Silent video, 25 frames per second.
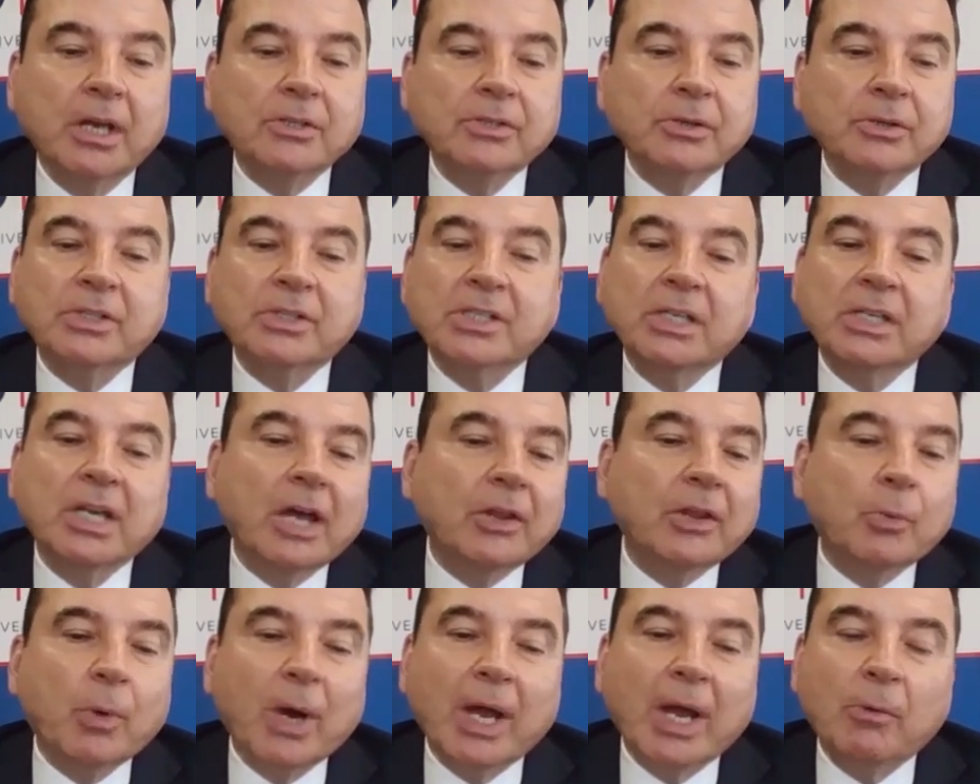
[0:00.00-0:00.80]
So it's
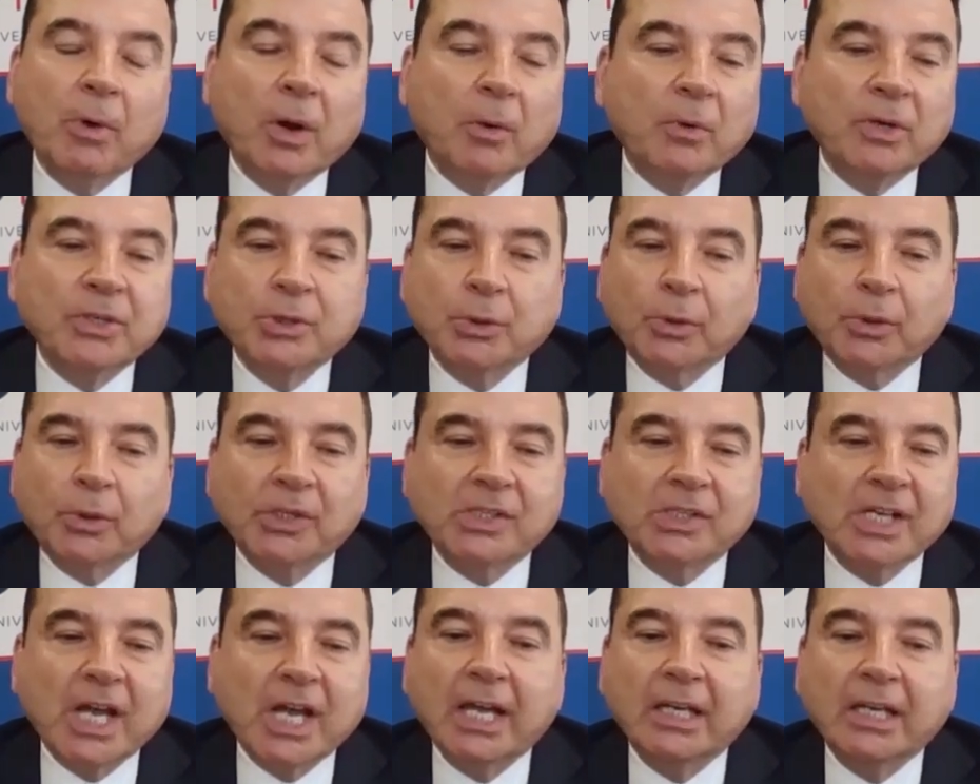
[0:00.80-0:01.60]
another way where we're
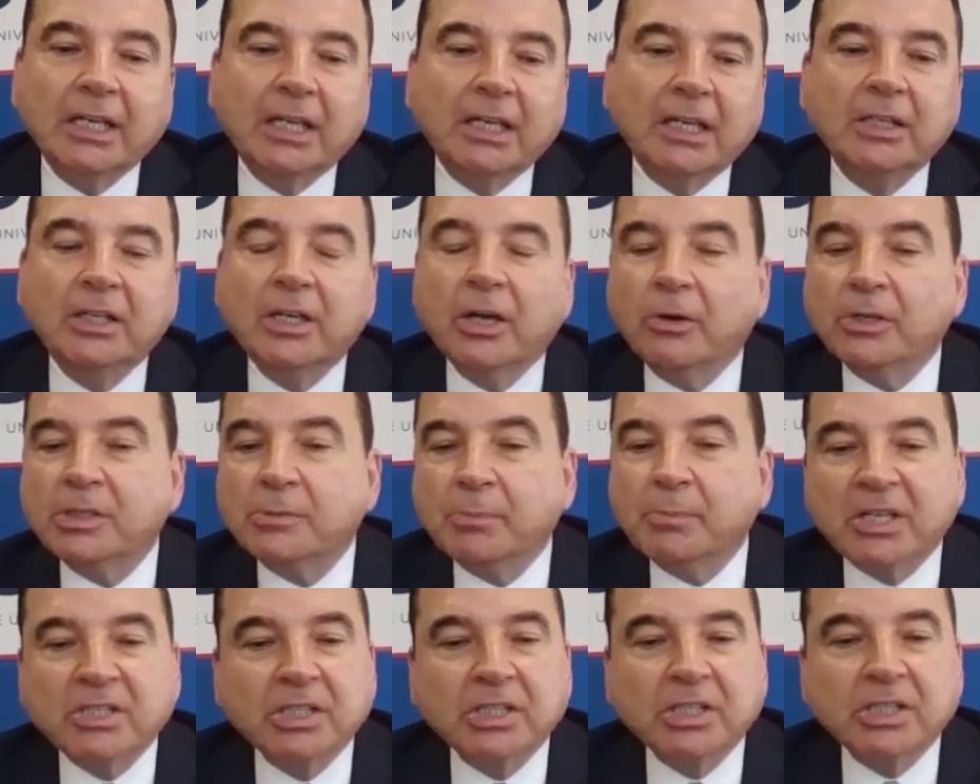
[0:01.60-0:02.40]
short-sighted,
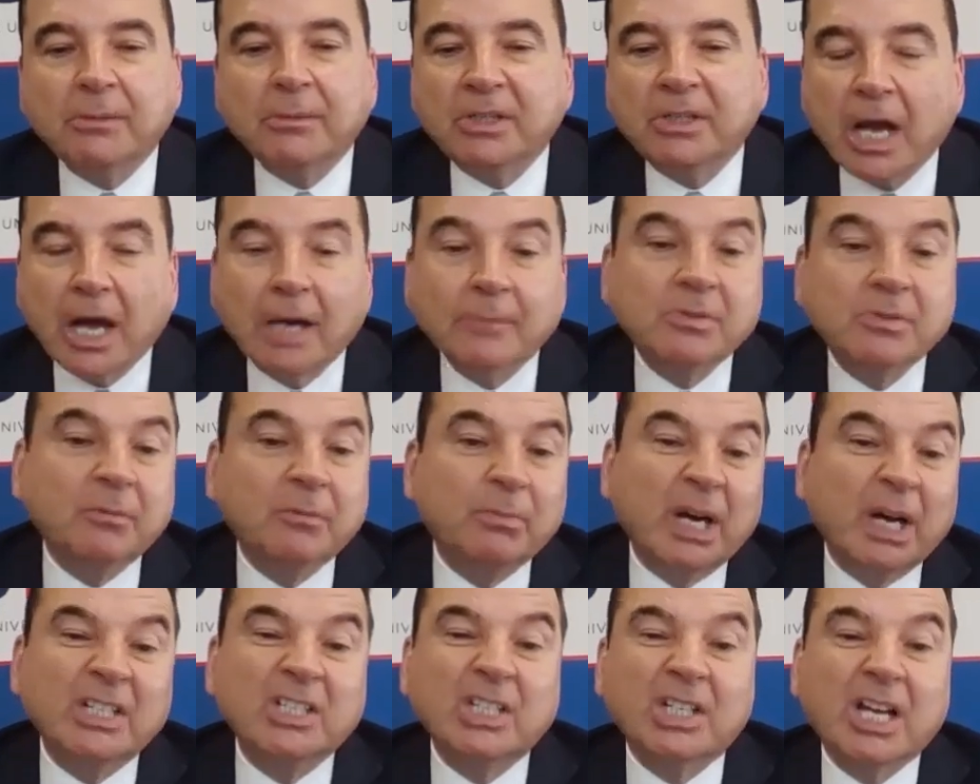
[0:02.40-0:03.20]
especially in times
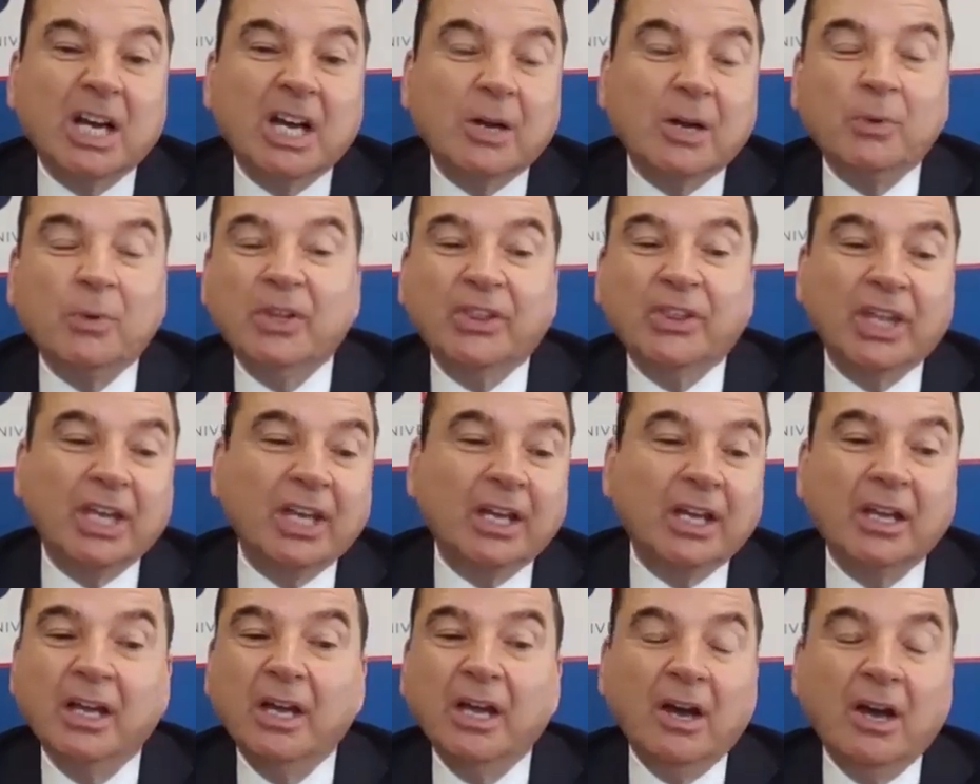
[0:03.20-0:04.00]
of budget cut, we
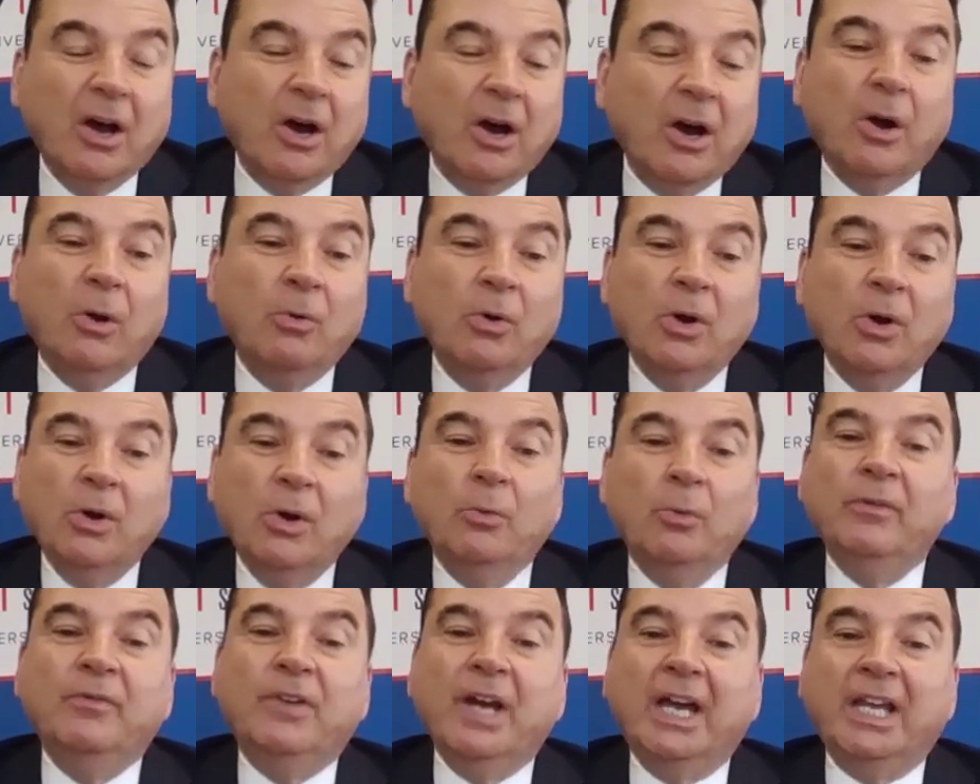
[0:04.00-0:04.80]
think, oh,
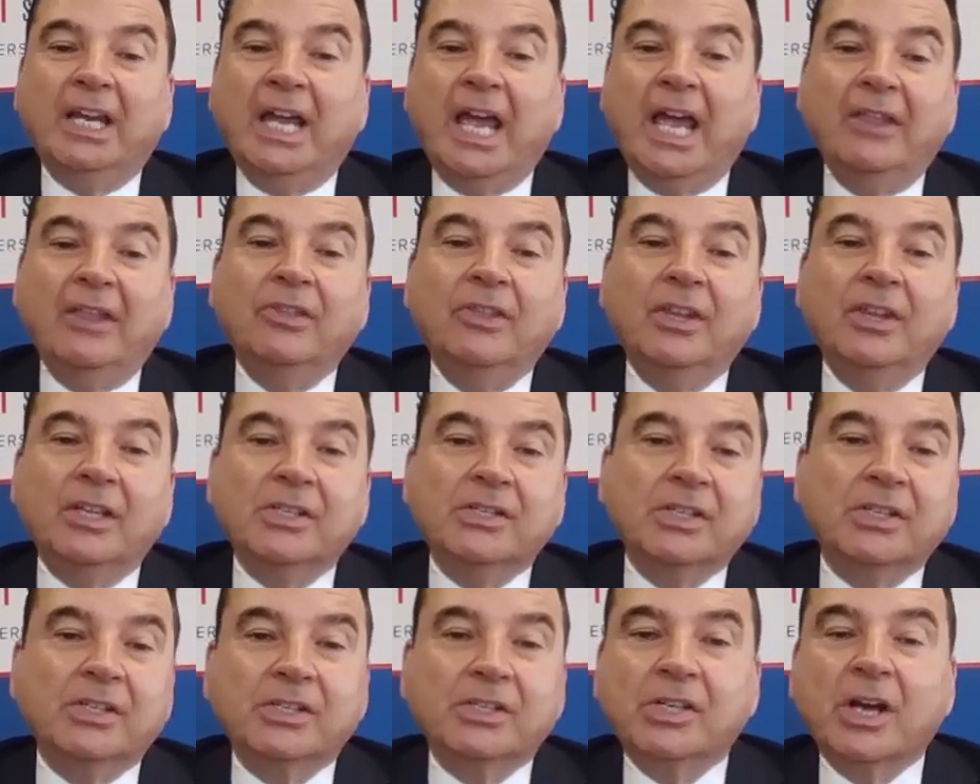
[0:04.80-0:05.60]
we've got to end
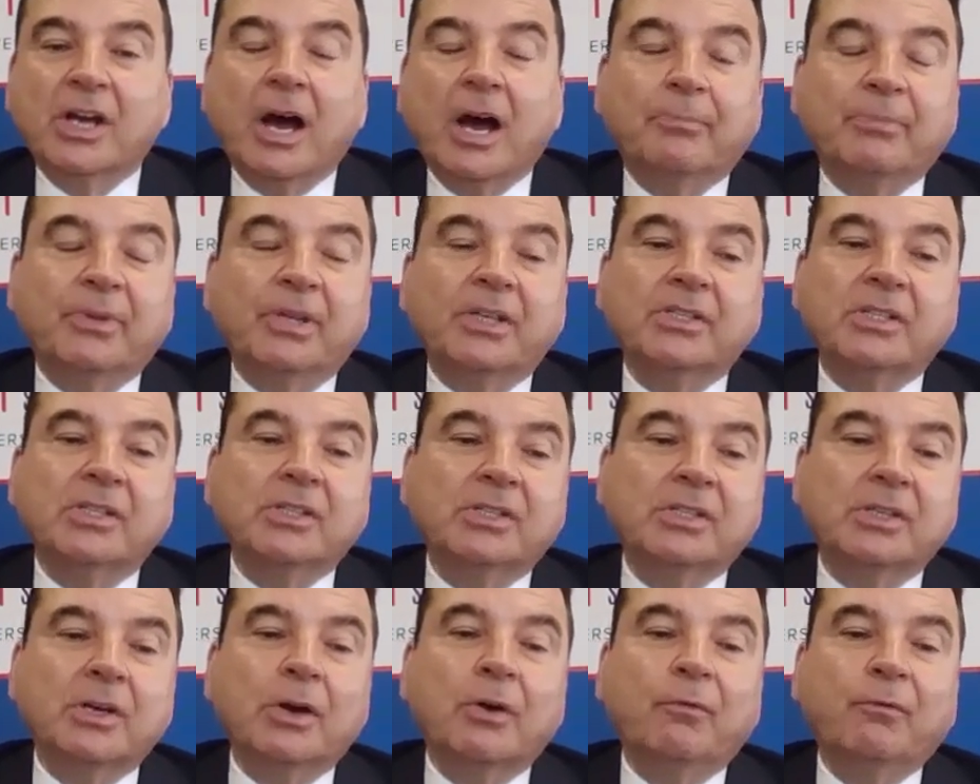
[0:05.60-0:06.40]
this and stop this
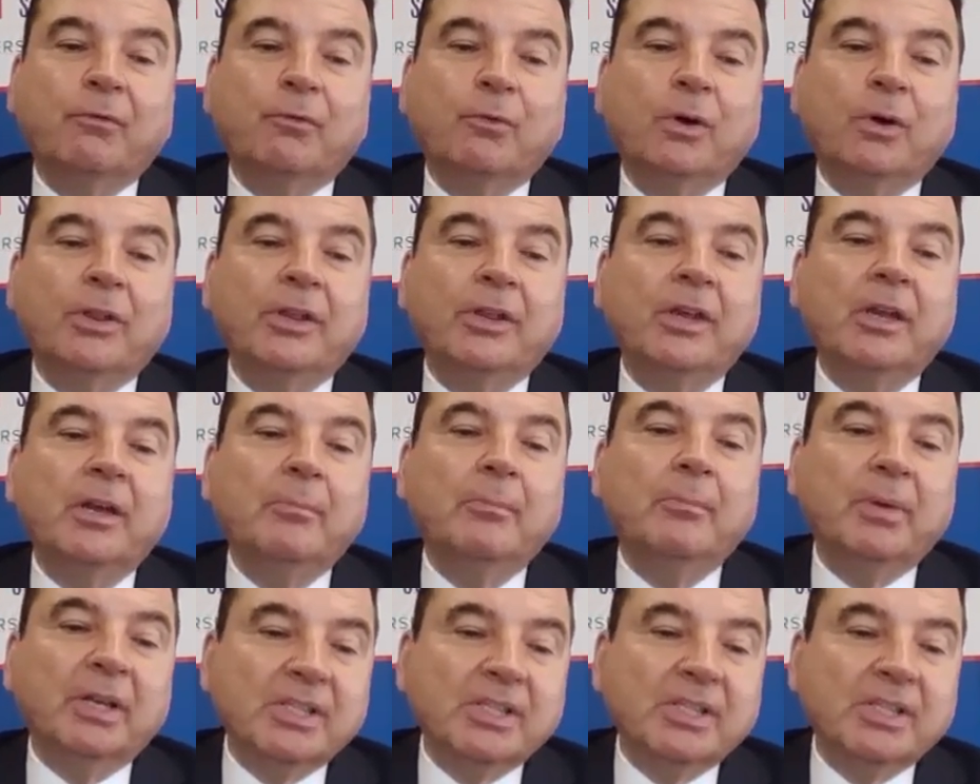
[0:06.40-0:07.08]
and so forth.